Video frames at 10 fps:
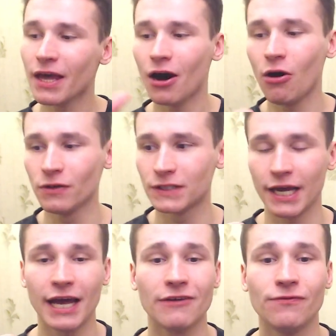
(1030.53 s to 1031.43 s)
Also, I
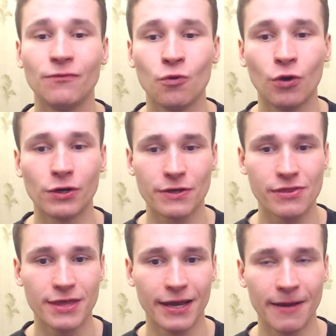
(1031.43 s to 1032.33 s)
have for
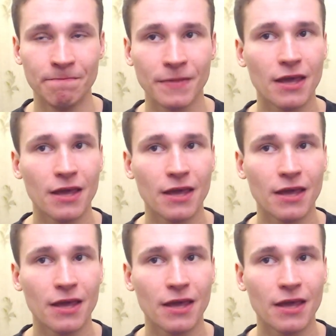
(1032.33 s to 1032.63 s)
the